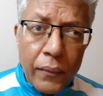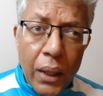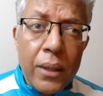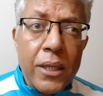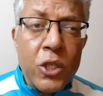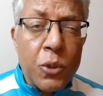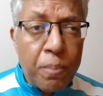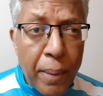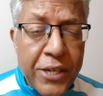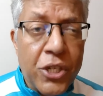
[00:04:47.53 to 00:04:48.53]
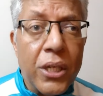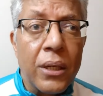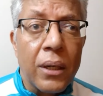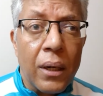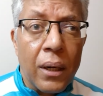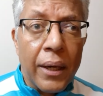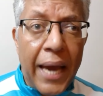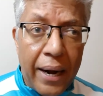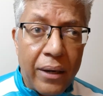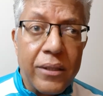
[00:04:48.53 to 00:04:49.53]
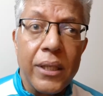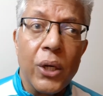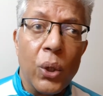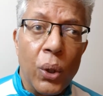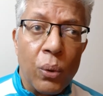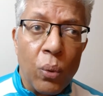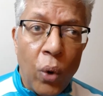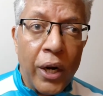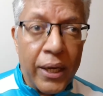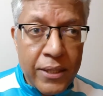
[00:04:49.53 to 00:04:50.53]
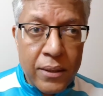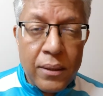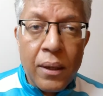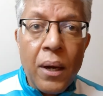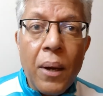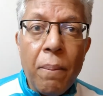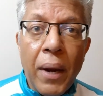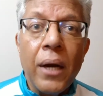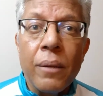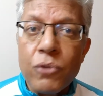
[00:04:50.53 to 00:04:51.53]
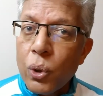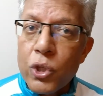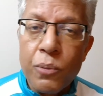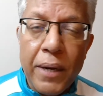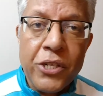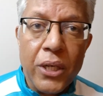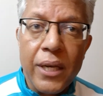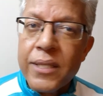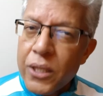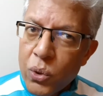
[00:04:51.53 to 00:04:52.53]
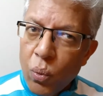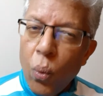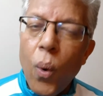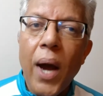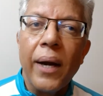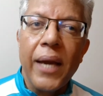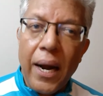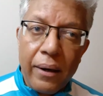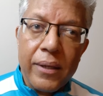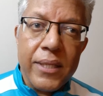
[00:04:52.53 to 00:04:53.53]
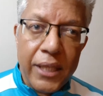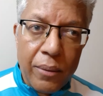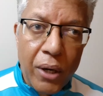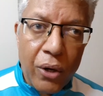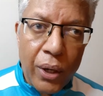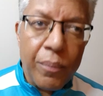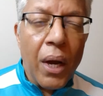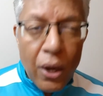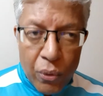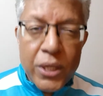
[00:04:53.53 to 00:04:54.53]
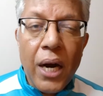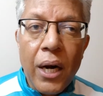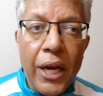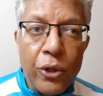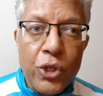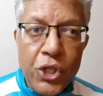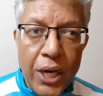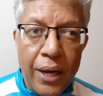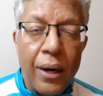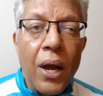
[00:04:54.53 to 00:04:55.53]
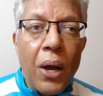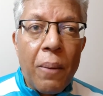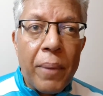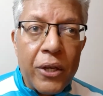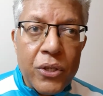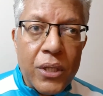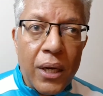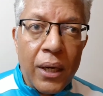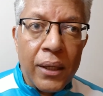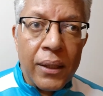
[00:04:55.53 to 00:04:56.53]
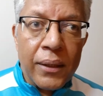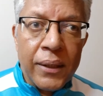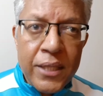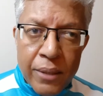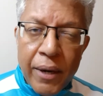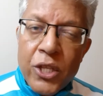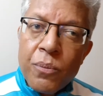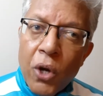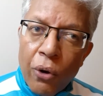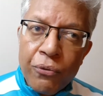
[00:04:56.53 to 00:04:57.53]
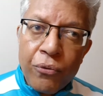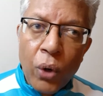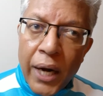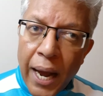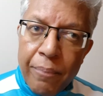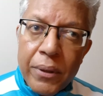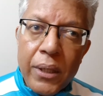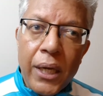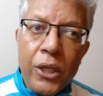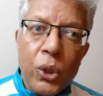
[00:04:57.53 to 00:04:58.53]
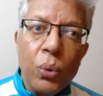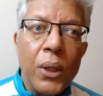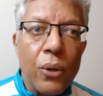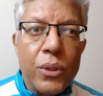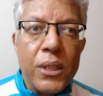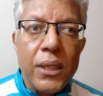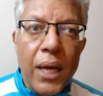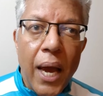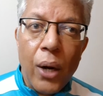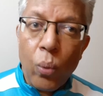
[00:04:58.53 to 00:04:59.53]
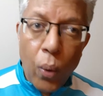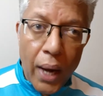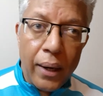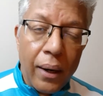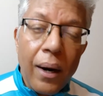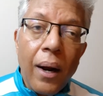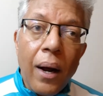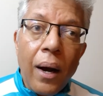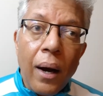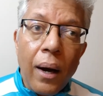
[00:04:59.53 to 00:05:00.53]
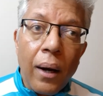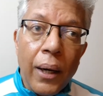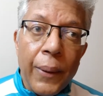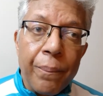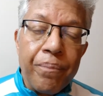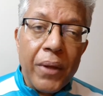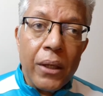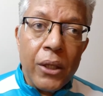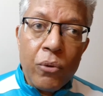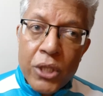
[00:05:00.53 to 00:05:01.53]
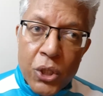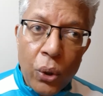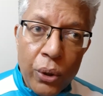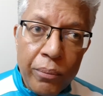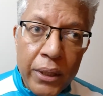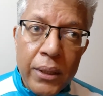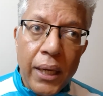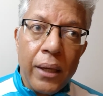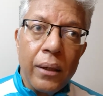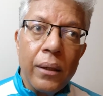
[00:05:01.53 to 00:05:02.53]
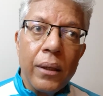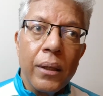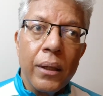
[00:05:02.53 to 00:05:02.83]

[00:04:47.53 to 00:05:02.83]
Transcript: is a special character, or what has made him so special is this one characteristic about him, which I'd like to share, because this reminds me of what happened in 2001. There was a tournament in